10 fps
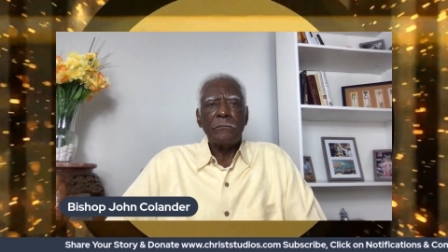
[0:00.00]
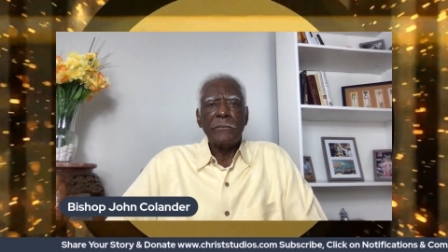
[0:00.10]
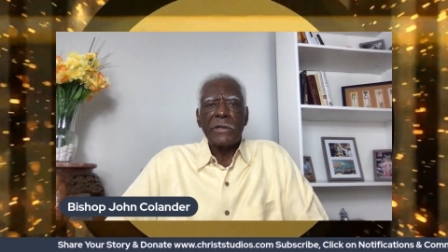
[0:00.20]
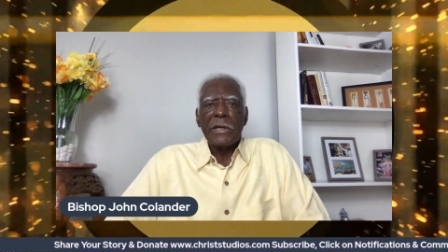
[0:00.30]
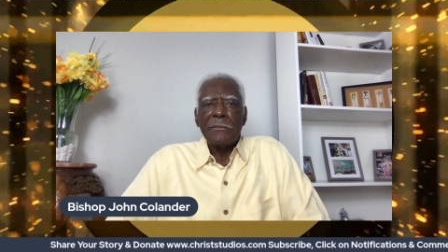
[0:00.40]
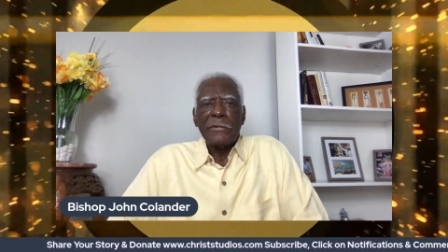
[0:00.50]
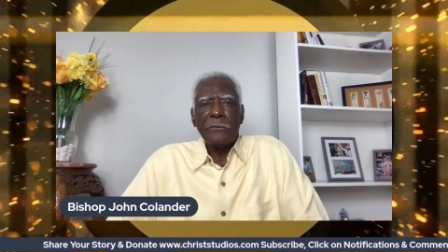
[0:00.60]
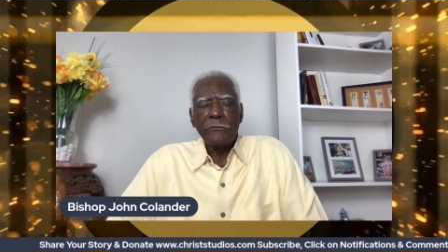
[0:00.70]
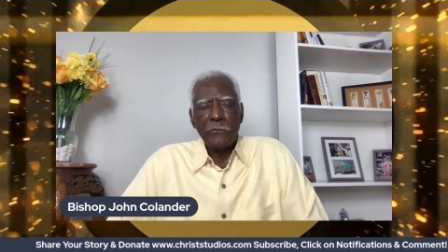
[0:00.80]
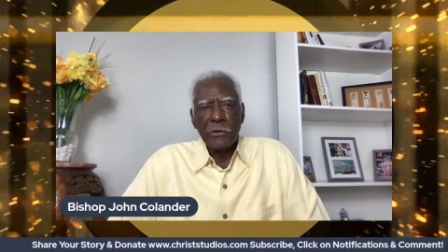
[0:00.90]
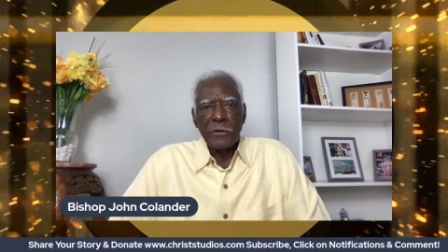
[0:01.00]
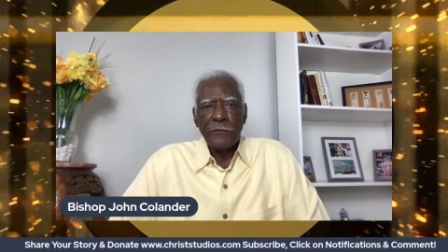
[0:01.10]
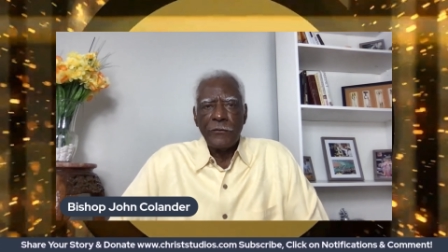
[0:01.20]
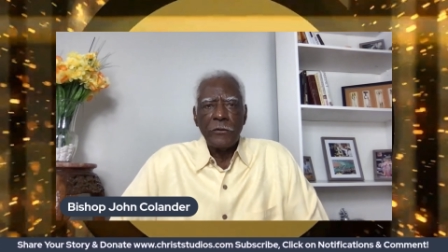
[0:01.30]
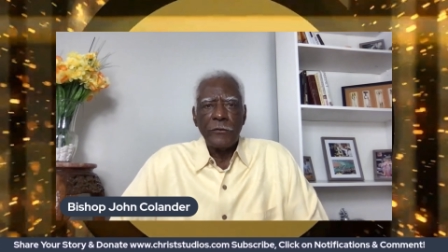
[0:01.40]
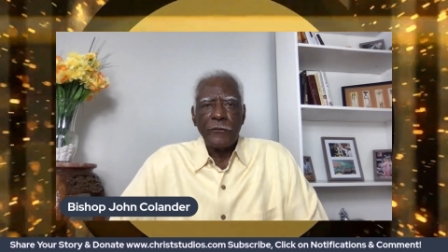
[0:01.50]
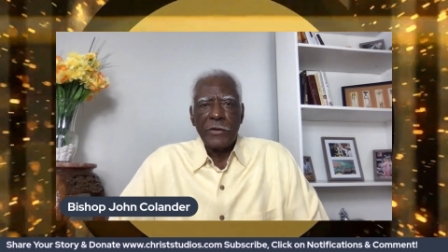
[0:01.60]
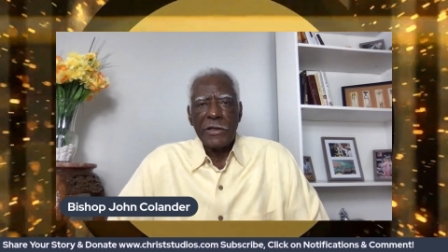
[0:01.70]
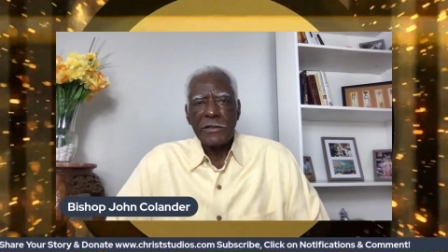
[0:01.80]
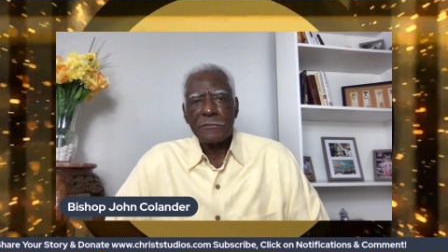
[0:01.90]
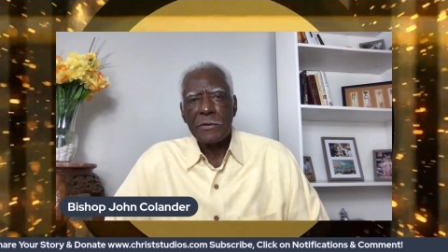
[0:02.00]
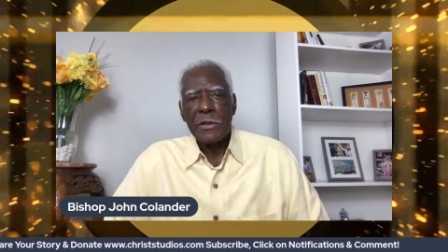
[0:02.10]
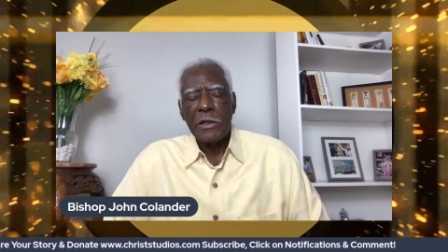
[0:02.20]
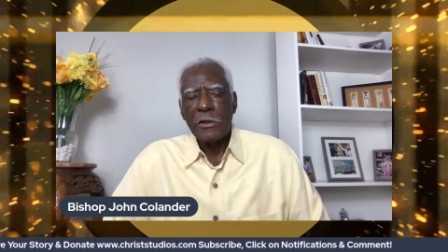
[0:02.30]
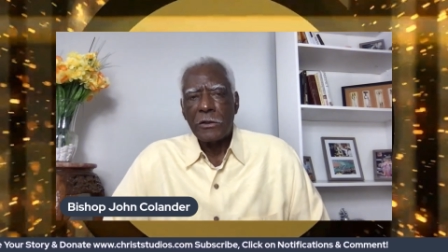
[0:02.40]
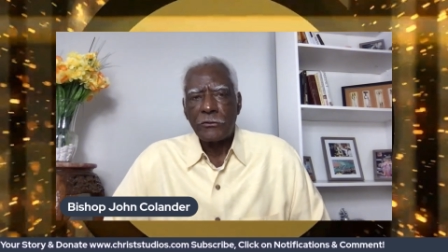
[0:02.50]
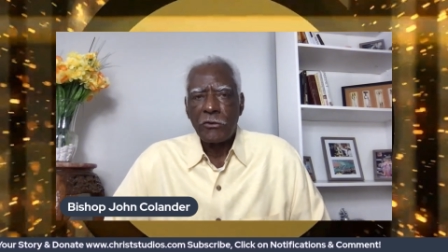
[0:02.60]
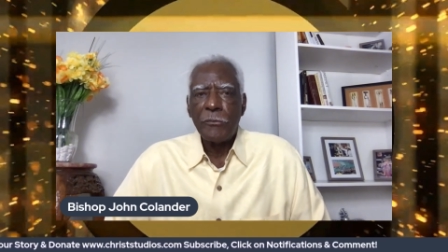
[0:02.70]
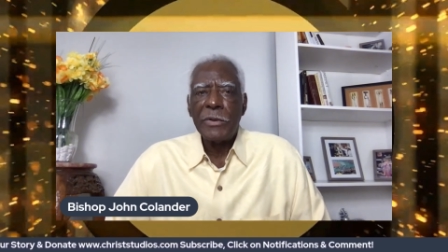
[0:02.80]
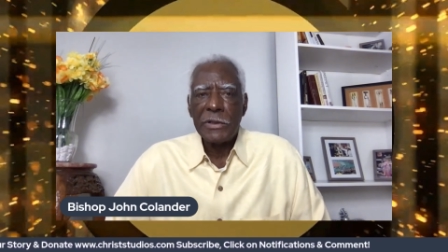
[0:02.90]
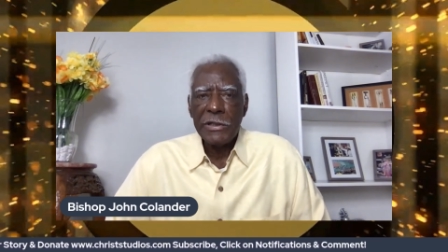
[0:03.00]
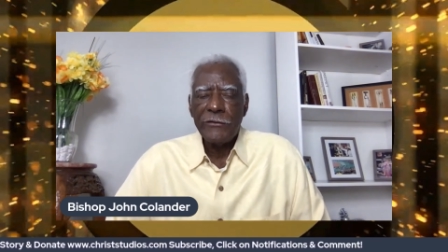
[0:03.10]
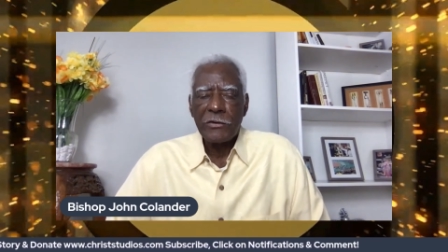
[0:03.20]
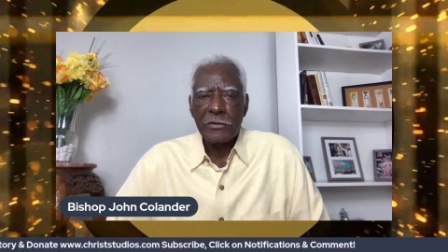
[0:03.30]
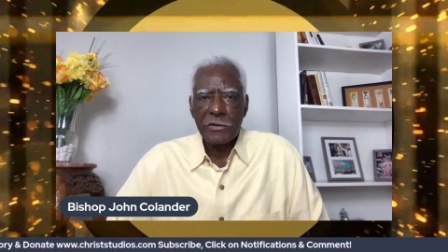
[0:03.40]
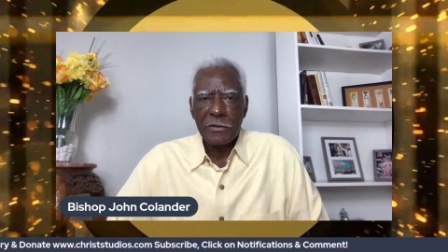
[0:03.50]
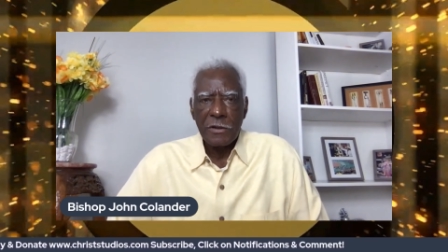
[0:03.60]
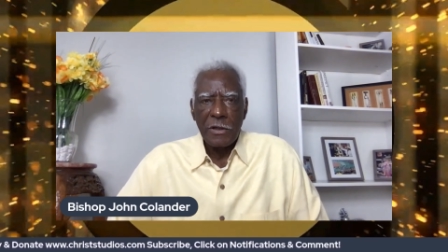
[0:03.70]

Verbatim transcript: becoming really full fledged true believers